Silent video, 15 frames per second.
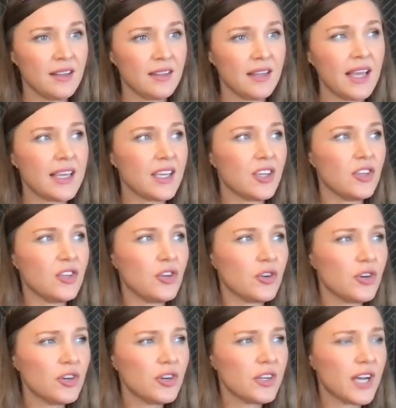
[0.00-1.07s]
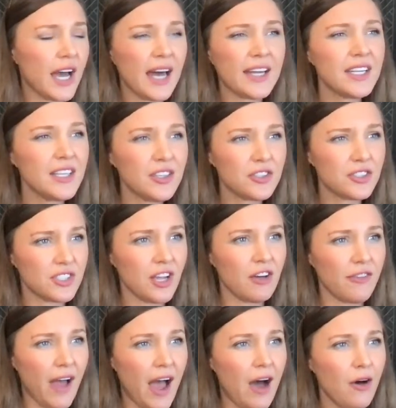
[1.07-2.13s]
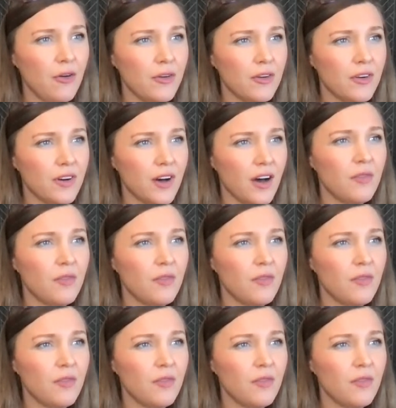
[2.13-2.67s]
like you're cutting yourself out